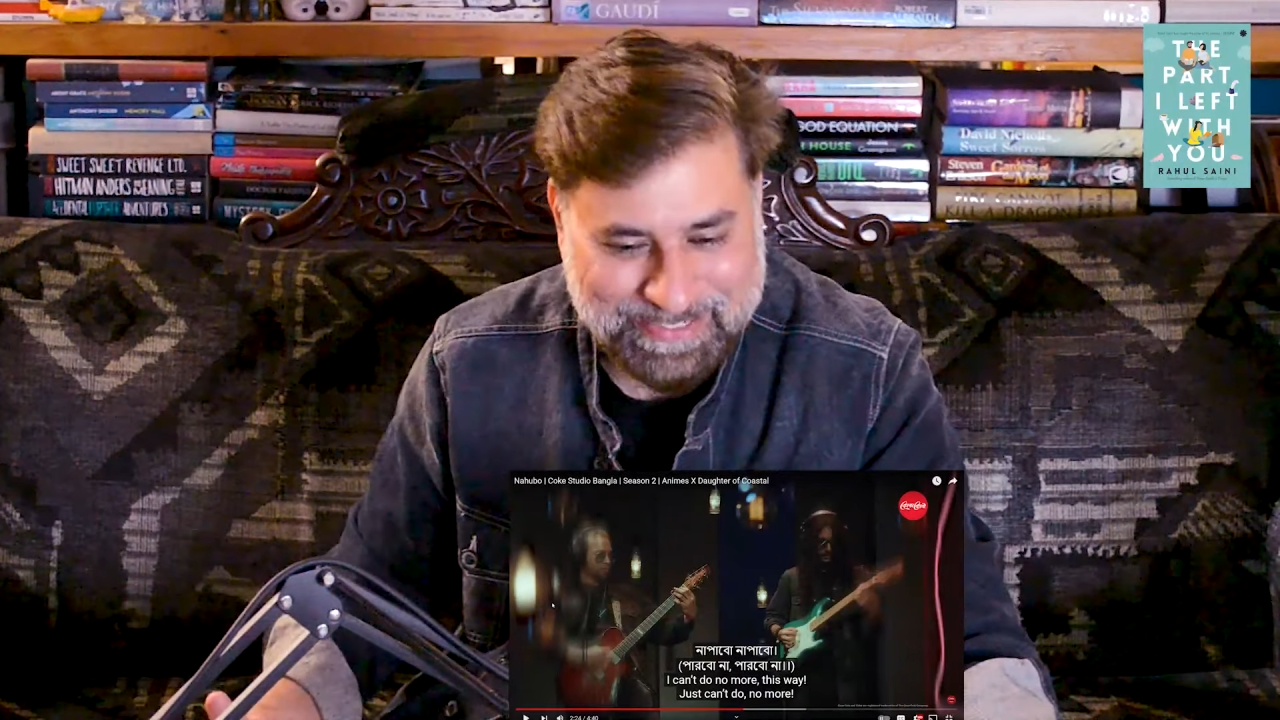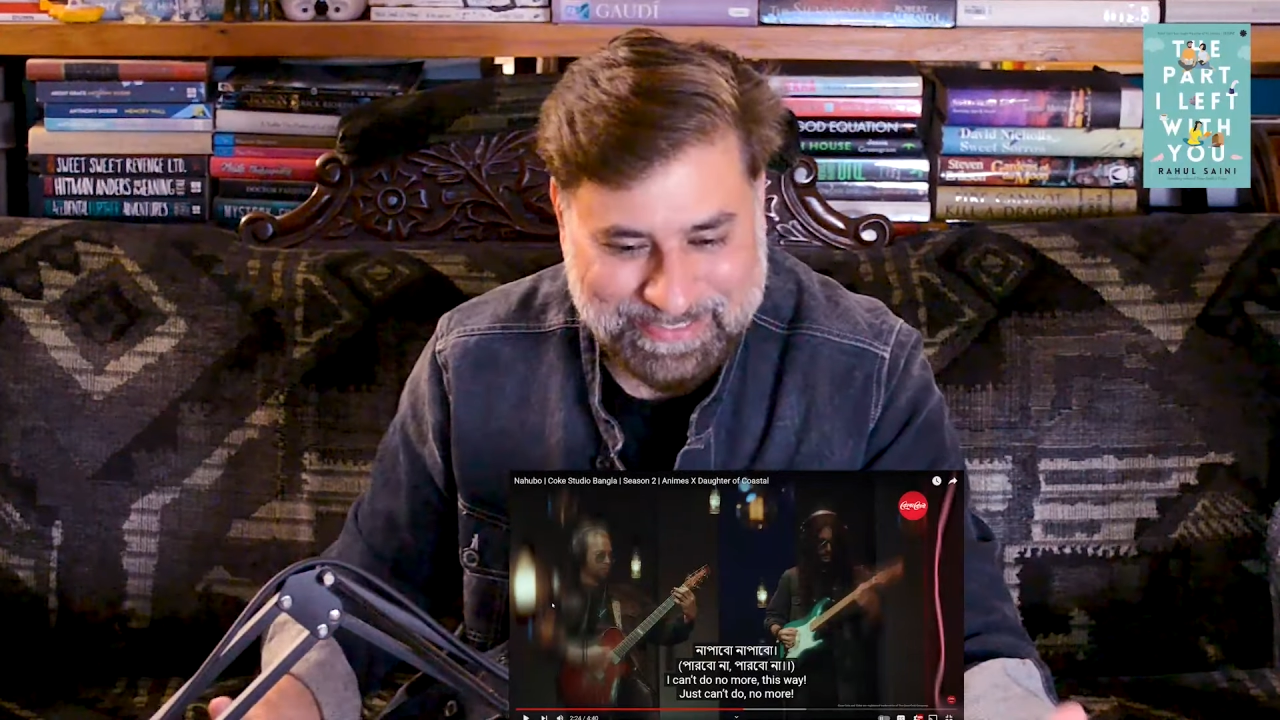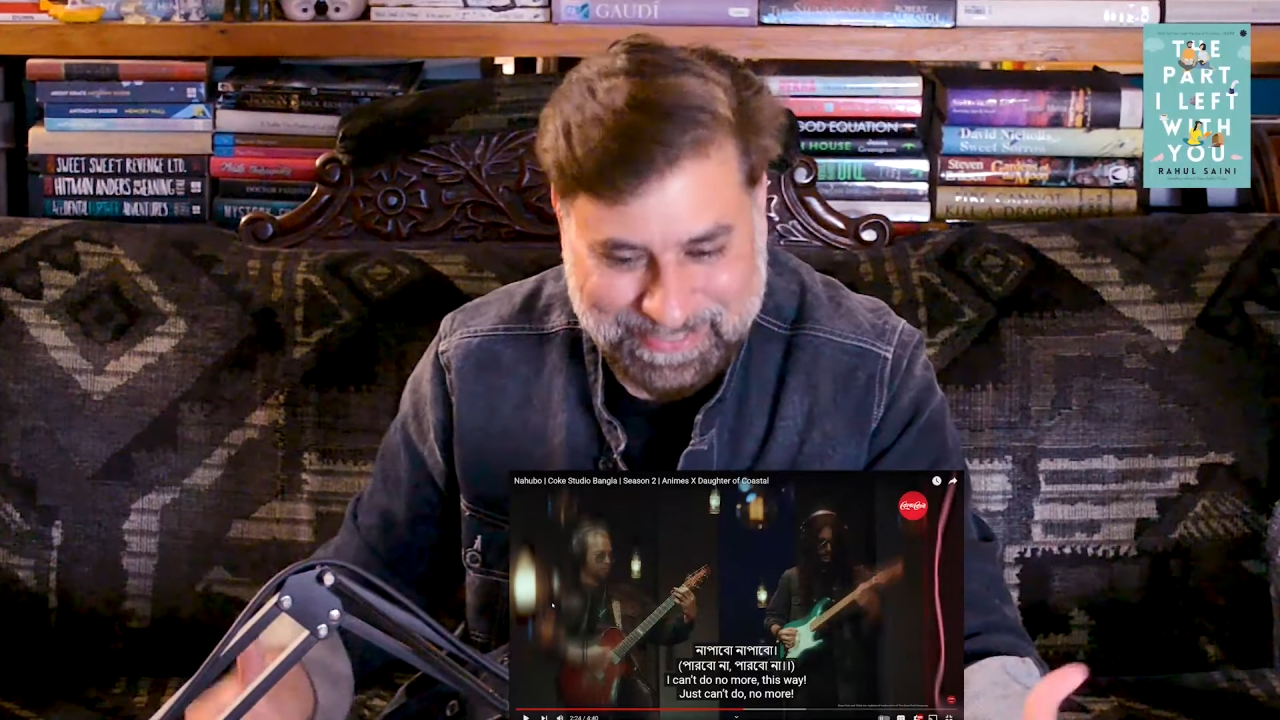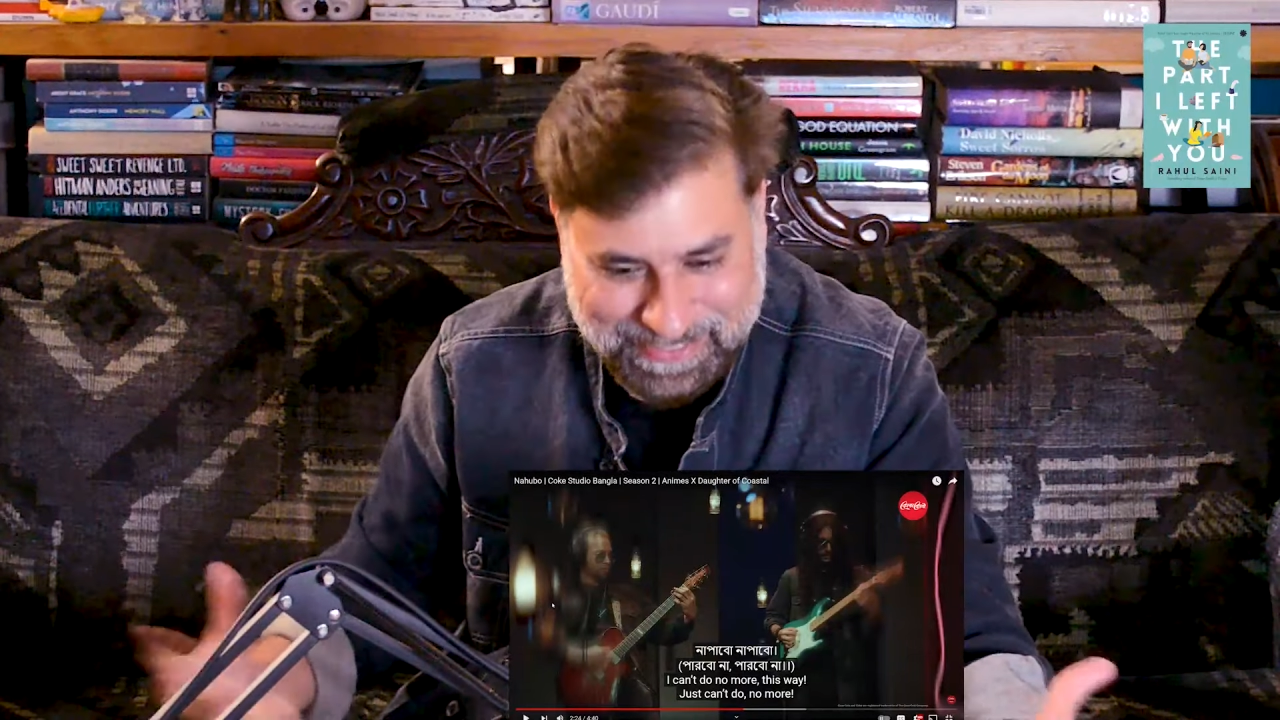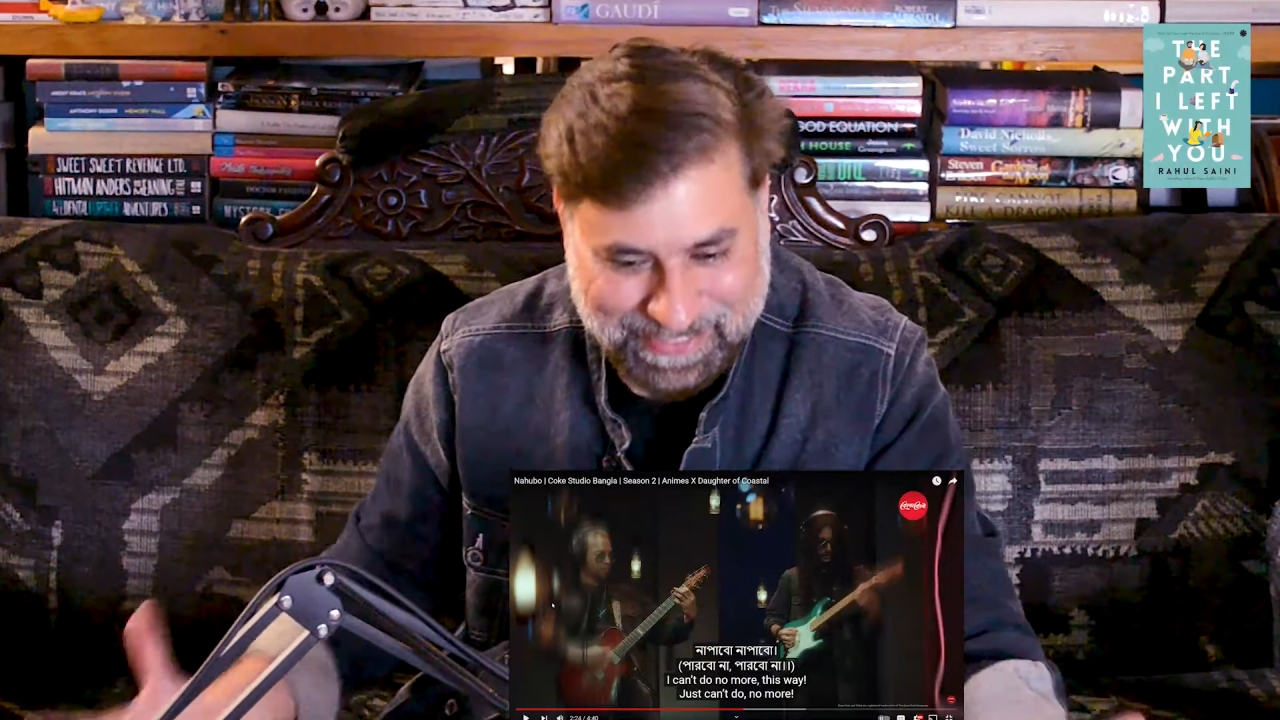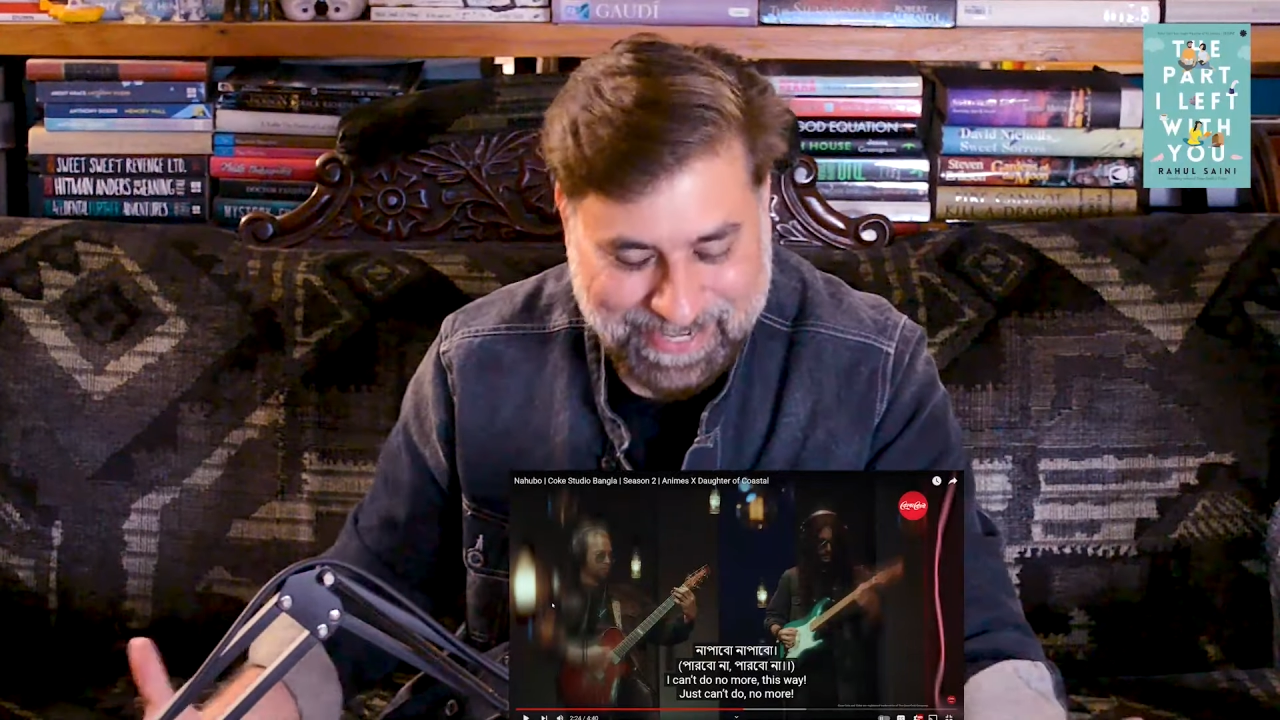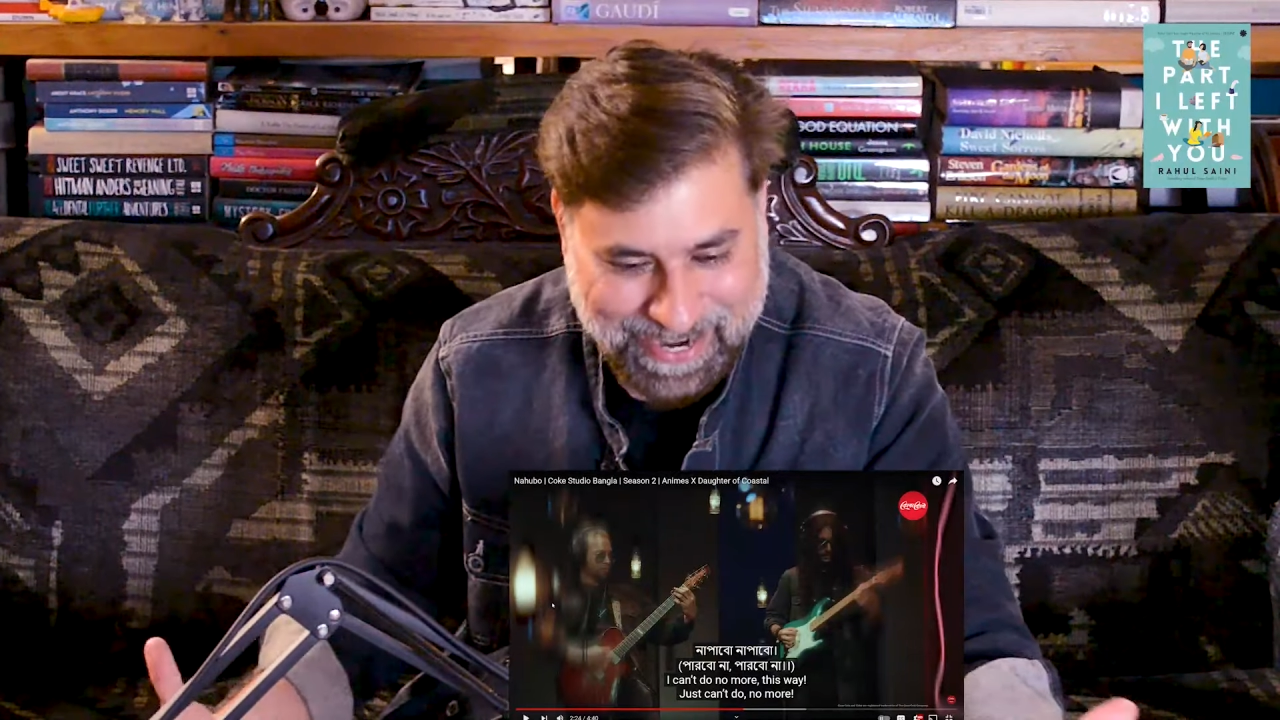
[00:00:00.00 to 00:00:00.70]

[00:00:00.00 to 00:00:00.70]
set,